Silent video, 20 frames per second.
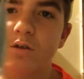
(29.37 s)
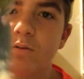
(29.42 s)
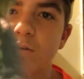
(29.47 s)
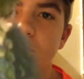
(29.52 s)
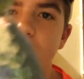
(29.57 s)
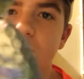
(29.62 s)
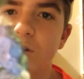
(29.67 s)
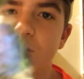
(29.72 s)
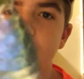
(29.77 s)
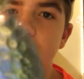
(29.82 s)

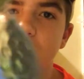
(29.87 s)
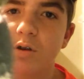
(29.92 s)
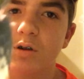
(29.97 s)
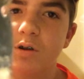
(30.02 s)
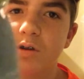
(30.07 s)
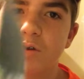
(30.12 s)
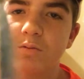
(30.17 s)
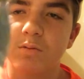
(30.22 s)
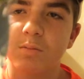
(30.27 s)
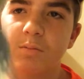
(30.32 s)
twist up, but you
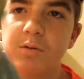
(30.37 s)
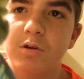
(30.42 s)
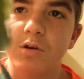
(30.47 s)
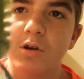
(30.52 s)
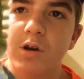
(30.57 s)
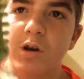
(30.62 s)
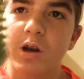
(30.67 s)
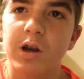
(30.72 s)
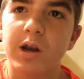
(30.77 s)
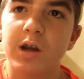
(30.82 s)
can swim it through
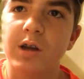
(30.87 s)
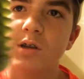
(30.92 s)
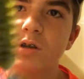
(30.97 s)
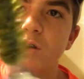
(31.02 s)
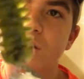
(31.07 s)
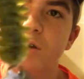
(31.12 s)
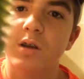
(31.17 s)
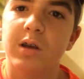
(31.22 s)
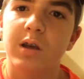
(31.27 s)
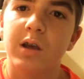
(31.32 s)

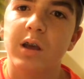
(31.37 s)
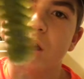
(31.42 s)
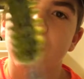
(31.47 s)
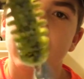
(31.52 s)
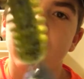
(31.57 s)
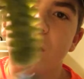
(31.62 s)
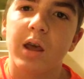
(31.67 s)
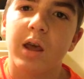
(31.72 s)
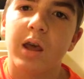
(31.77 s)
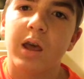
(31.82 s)
grass.
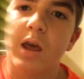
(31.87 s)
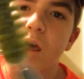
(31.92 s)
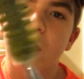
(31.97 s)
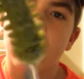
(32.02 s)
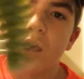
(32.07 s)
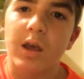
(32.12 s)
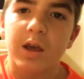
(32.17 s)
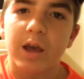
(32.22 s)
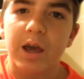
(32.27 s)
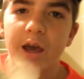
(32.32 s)

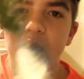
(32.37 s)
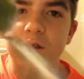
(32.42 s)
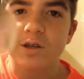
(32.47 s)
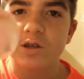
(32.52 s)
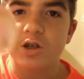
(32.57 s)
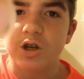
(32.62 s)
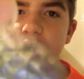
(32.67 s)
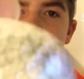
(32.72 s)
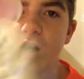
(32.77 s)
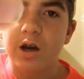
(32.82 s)
Adds
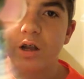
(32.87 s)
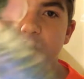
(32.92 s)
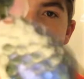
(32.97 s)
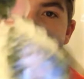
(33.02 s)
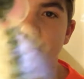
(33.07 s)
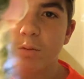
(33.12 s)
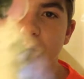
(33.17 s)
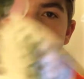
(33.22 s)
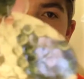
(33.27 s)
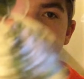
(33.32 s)
shine
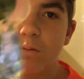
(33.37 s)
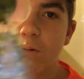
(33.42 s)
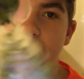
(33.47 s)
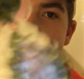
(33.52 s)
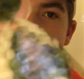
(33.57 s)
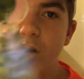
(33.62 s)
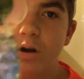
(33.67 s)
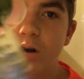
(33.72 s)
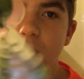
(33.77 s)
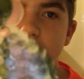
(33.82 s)
in muddy
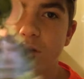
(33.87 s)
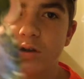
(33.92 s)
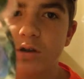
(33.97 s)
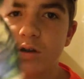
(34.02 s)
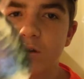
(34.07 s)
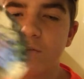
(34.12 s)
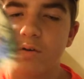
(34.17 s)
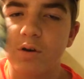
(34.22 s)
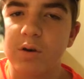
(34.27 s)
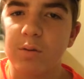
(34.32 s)
water, so
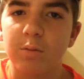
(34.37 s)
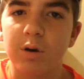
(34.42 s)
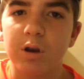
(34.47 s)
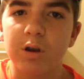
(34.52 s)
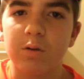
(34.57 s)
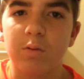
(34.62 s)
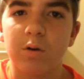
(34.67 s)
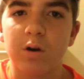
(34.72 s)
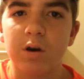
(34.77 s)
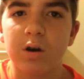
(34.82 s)
if you're in muddy
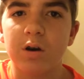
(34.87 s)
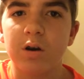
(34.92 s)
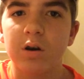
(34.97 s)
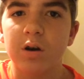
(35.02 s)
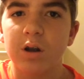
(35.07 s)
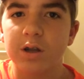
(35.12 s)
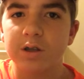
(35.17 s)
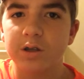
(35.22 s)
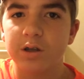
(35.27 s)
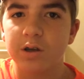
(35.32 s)
water,
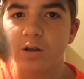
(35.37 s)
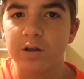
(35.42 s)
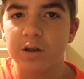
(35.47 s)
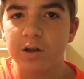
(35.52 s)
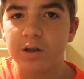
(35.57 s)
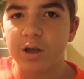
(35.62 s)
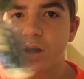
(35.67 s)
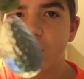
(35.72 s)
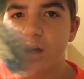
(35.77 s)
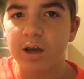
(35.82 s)
that's a good
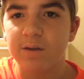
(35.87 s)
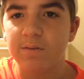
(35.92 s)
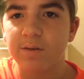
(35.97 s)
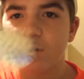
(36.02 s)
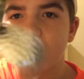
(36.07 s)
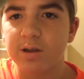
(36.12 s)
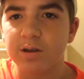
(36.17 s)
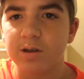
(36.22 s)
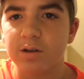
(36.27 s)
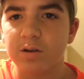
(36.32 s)
thing to have.
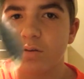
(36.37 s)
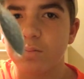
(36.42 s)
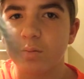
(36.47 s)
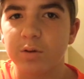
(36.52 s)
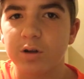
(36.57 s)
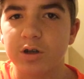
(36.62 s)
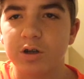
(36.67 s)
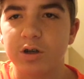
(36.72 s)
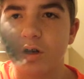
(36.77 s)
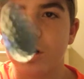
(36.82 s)
Adds a little
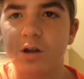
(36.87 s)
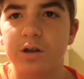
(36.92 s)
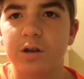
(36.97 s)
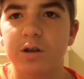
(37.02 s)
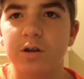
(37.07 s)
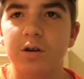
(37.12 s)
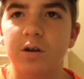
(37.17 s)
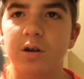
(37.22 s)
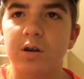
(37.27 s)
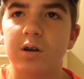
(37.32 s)
bit of shine to
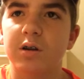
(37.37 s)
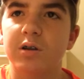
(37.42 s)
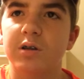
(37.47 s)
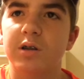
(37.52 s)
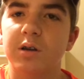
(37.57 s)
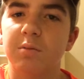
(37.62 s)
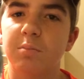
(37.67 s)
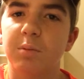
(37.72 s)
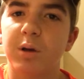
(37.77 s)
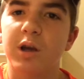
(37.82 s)
your
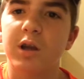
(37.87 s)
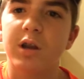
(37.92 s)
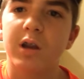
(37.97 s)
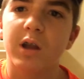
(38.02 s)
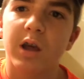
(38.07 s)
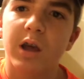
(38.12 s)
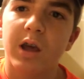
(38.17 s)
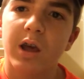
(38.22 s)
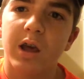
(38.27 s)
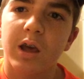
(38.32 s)
stick bait.
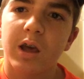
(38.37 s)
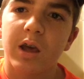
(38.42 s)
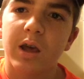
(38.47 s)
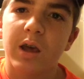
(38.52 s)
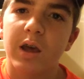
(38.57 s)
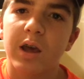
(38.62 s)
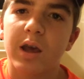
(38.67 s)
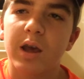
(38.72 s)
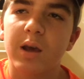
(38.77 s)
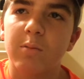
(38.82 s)

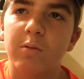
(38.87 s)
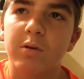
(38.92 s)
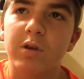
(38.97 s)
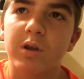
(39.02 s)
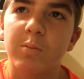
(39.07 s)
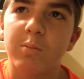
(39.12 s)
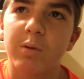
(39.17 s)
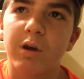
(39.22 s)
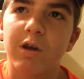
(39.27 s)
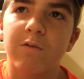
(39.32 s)
And when
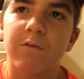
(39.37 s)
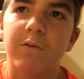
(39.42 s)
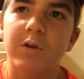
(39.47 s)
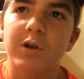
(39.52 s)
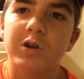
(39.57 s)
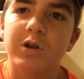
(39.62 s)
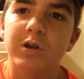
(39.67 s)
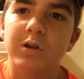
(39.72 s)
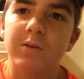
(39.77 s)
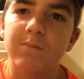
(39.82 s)
you're bed
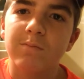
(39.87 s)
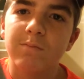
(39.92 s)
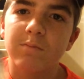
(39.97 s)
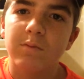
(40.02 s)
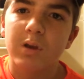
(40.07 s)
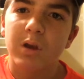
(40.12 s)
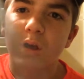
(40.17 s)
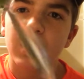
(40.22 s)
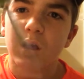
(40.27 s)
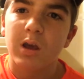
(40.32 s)
fishing,
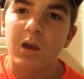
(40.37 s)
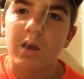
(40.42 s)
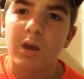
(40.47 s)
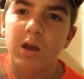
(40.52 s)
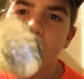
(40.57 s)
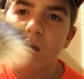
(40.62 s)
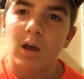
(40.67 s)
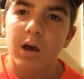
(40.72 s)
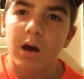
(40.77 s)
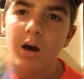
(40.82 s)

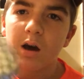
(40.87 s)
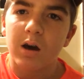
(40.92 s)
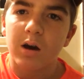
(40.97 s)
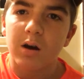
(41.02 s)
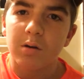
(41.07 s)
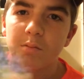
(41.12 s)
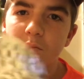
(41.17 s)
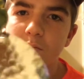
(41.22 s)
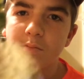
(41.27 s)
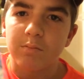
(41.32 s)

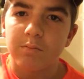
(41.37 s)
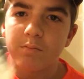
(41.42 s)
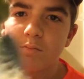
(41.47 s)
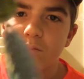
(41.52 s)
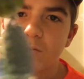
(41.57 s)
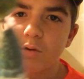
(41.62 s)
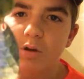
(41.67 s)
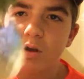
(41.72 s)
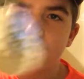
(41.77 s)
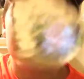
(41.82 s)

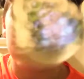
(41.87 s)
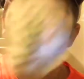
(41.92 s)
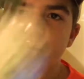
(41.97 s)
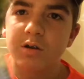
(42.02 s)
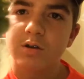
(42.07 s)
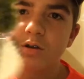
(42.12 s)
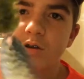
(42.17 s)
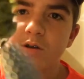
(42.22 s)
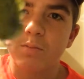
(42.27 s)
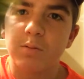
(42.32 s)
you can throw
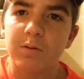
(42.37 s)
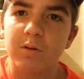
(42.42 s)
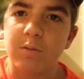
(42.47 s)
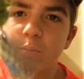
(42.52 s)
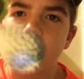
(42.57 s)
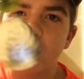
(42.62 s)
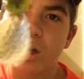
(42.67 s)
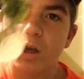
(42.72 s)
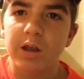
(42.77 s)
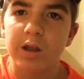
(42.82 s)
this up on the
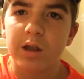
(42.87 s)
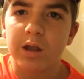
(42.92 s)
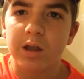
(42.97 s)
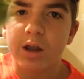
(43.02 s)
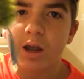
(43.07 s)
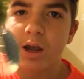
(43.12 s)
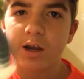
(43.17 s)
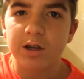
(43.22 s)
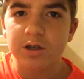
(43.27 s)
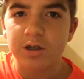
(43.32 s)
bed, and
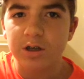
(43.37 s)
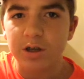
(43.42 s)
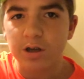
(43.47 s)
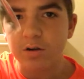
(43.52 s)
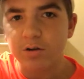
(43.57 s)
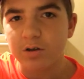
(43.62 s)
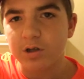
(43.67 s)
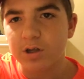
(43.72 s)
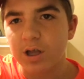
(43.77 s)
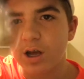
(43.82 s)
actually
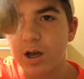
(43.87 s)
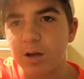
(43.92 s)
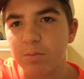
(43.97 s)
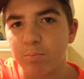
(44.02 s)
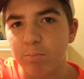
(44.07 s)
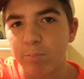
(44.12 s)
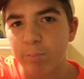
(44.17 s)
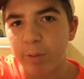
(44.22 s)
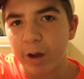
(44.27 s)
it'll slide